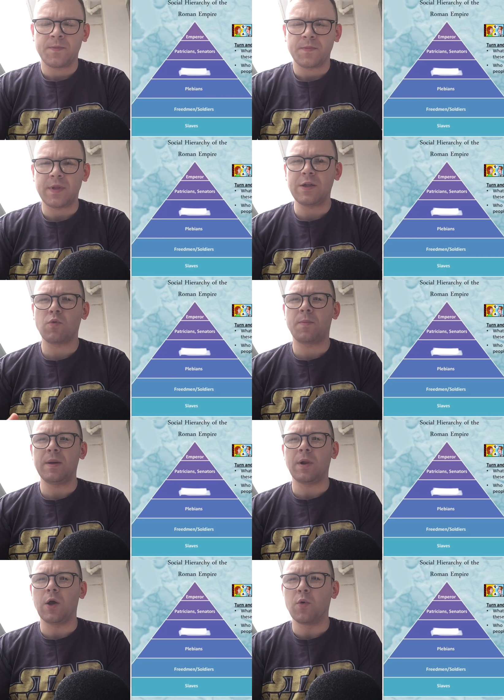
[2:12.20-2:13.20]
These were
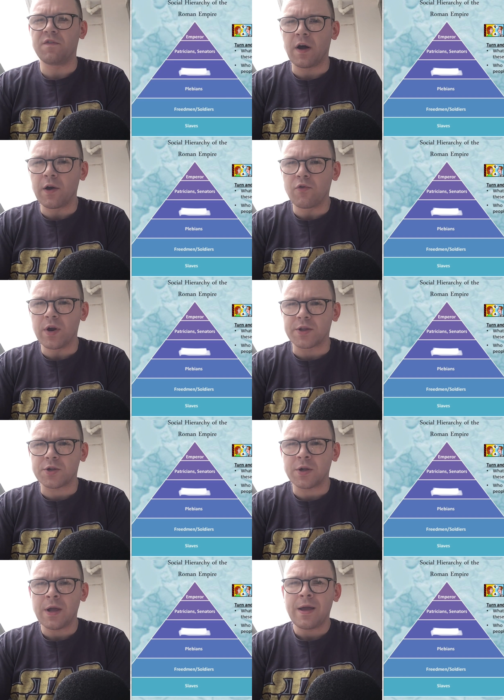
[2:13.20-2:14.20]
people who were very
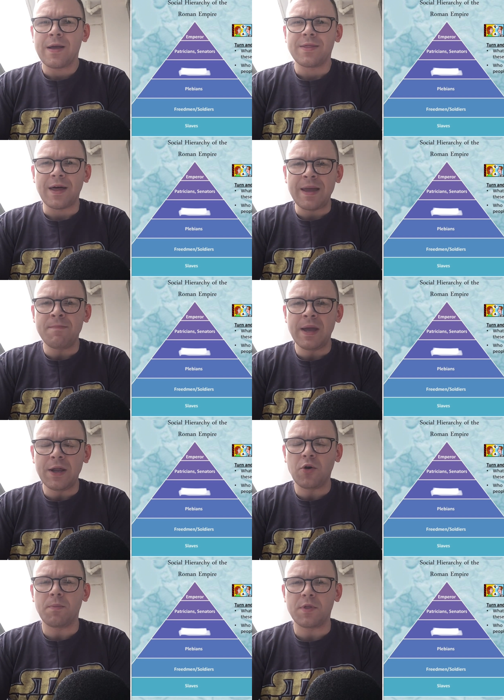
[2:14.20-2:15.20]
rich. They made
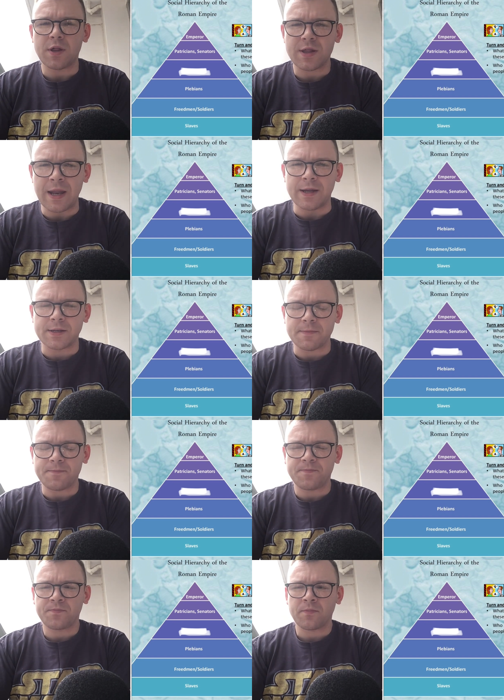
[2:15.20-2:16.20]
up the Senate.
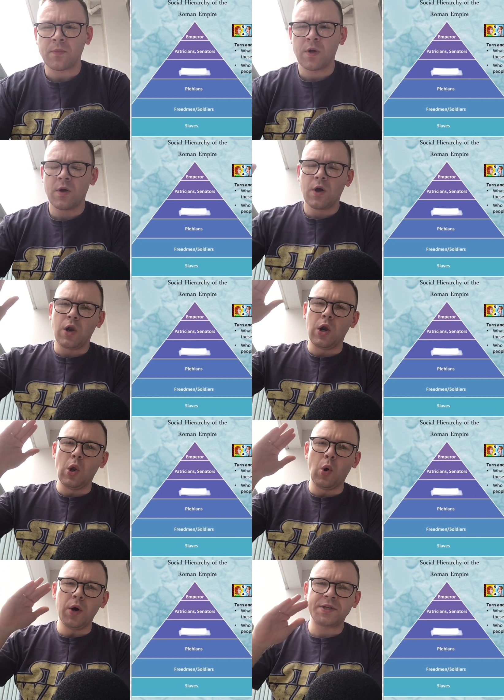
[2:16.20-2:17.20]

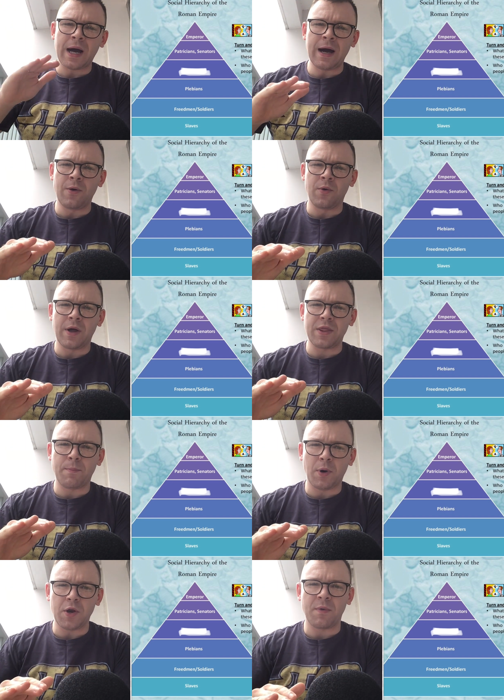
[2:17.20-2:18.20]
Lower down at the
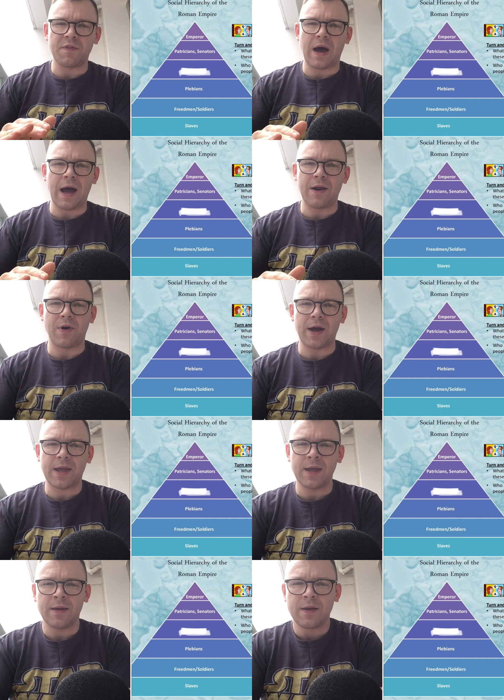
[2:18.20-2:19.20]
bottom of the
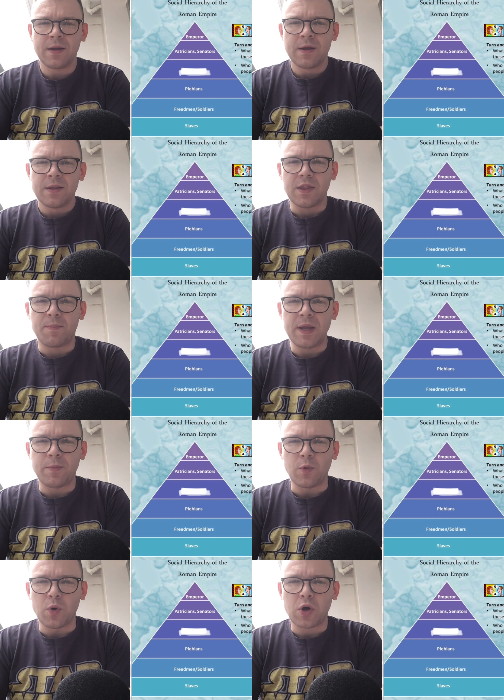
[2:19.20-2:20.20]
hierarchy, the
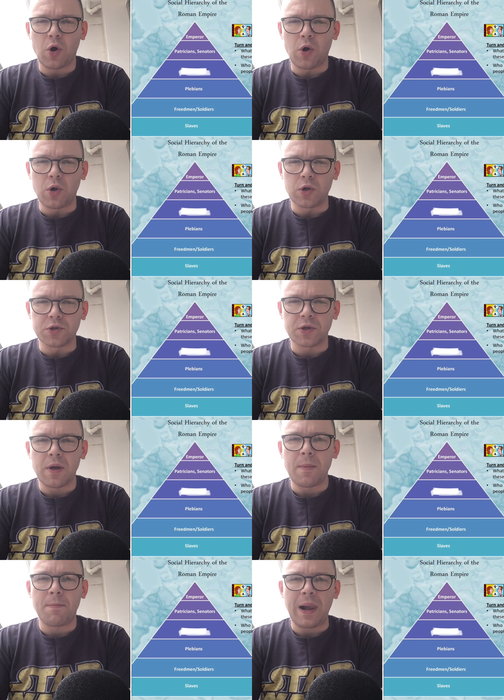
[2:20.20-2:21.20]
people were called
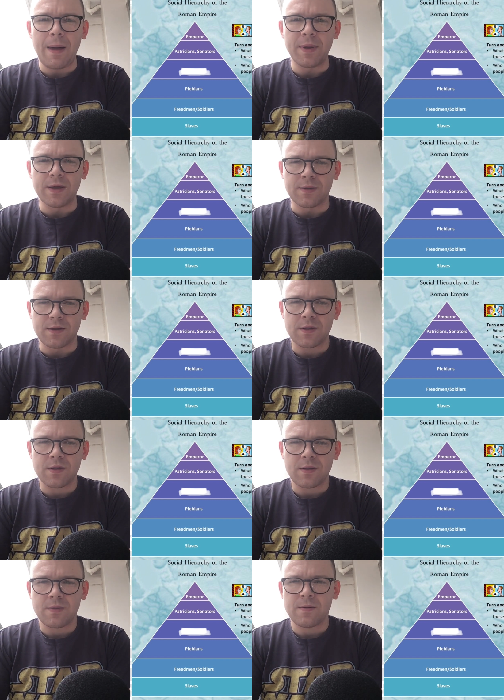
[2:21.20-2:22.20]
plebeians.
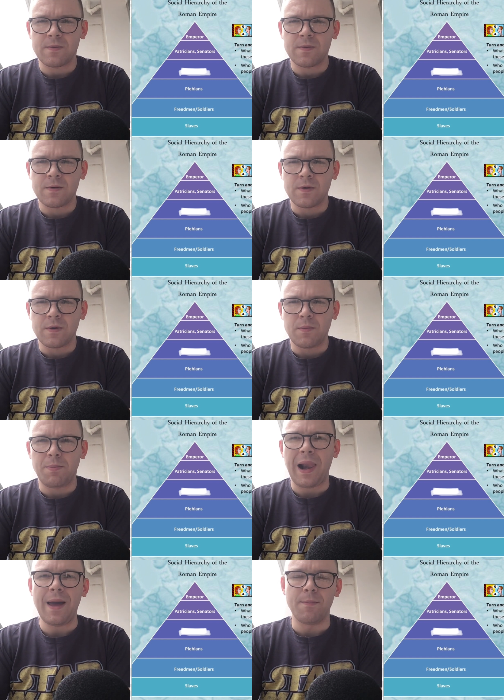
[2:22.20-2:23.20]

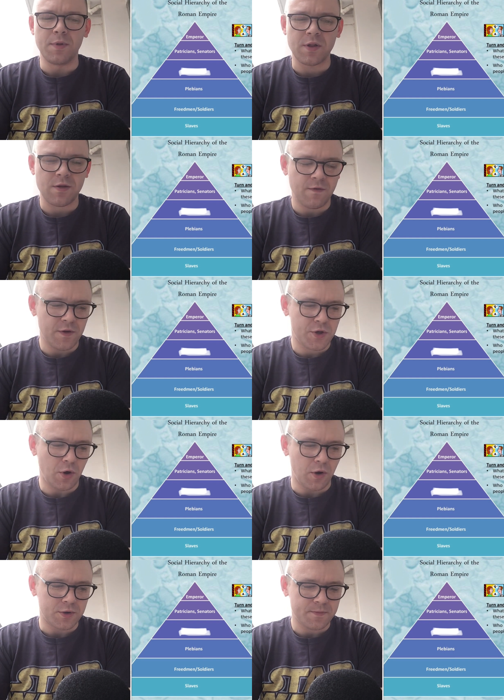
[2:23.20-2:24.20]
Plebs for short.